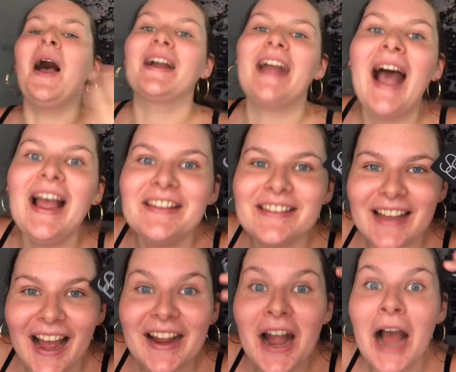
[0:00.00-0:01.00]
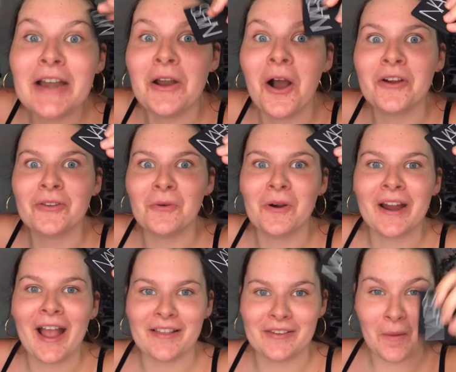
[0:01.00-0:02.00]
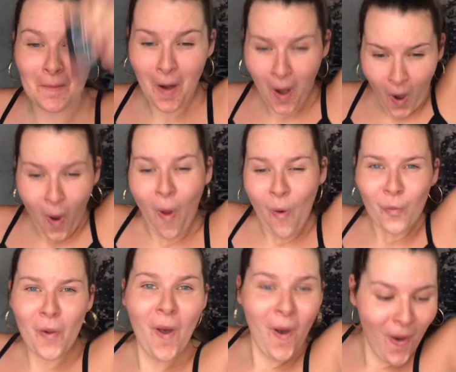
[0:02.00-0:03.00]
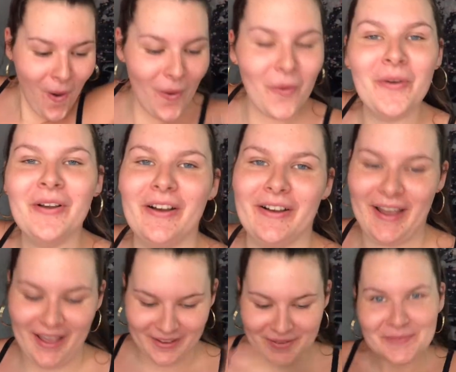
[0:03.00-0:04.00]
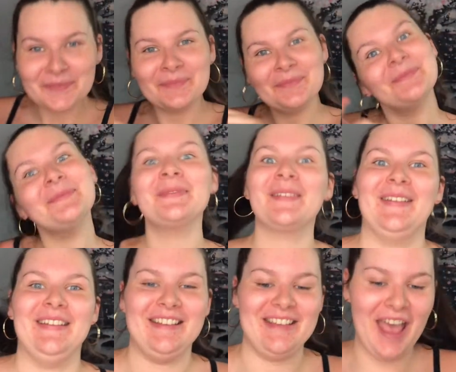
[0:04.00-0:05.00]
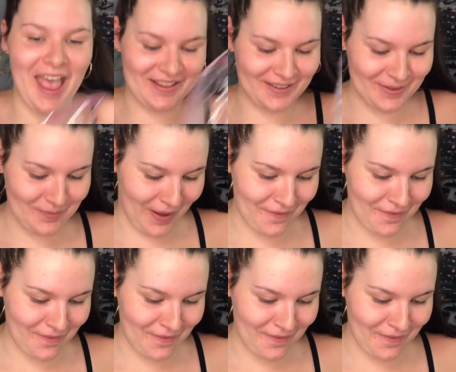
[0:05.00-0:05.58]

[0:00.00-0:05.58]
Guys, I got NARS Orgasm. Woo! Okay. Yes, my